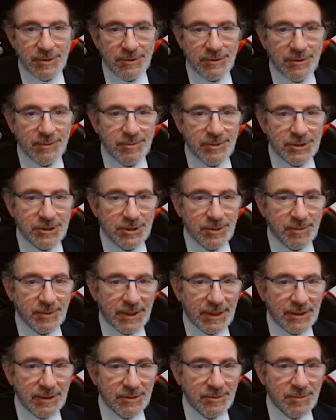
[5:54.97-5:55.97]
The bishop
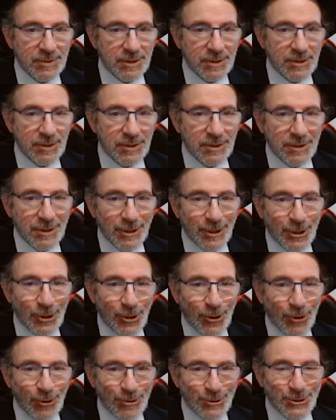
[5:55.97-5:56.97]
cannot be
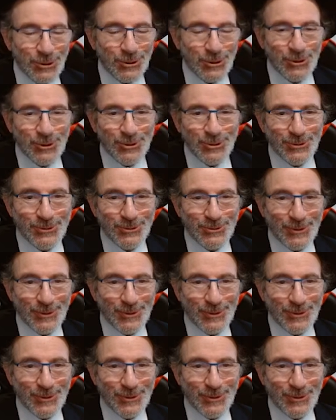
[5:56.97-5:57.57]
also